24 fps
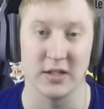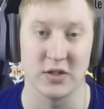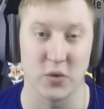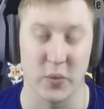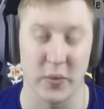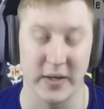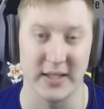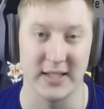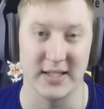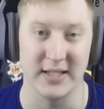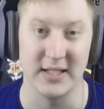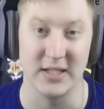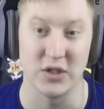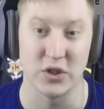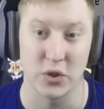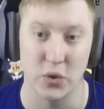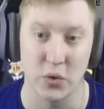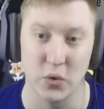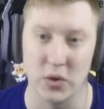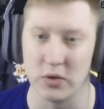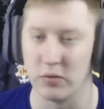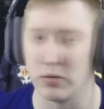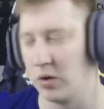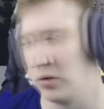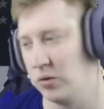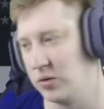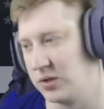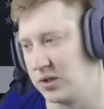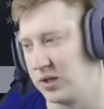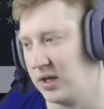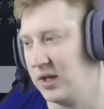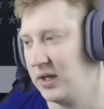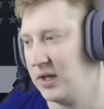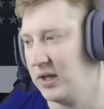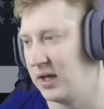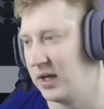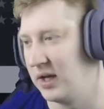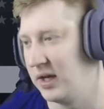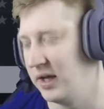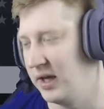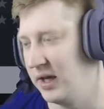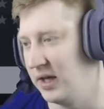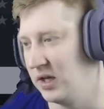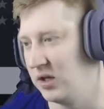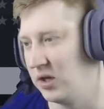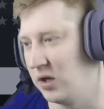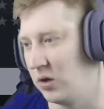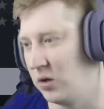a twenty-two-year-old uh,
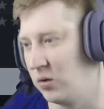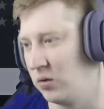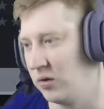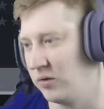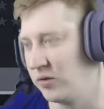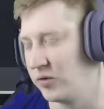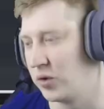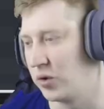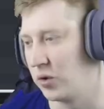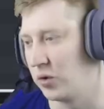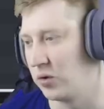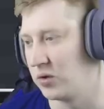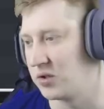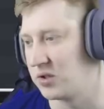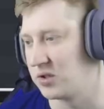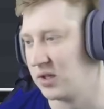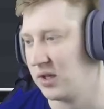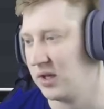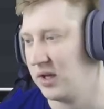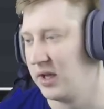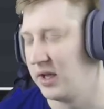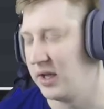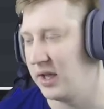in goal, of course,